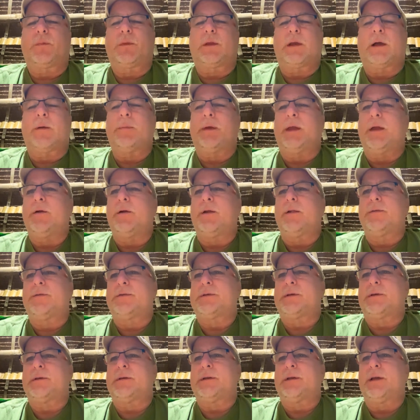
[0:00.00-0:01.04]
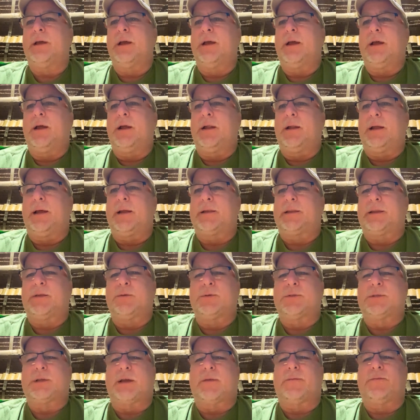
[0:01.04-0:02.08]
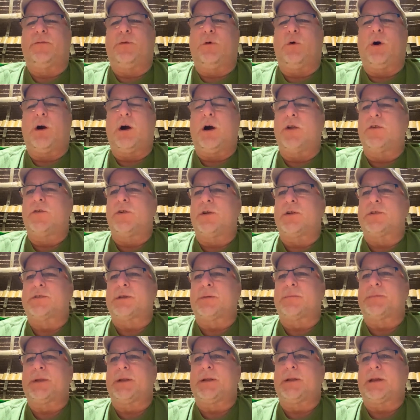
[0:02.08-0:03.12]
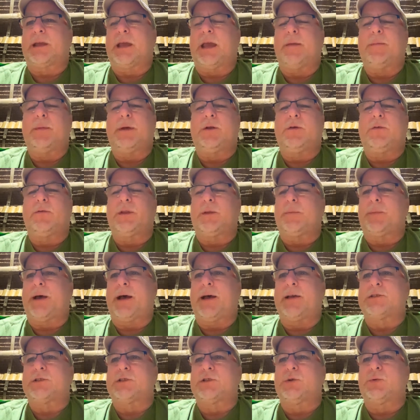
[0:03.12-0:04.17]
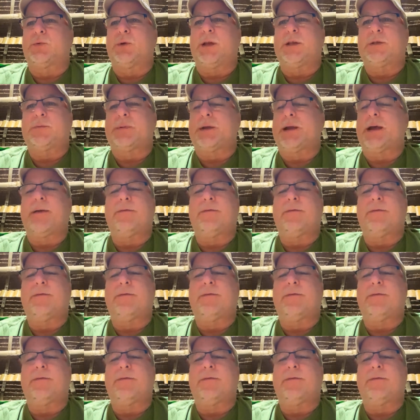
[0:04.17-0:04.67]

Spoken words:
I'm hearing like it was like 400 or something that came in over the past 2 weeks, but I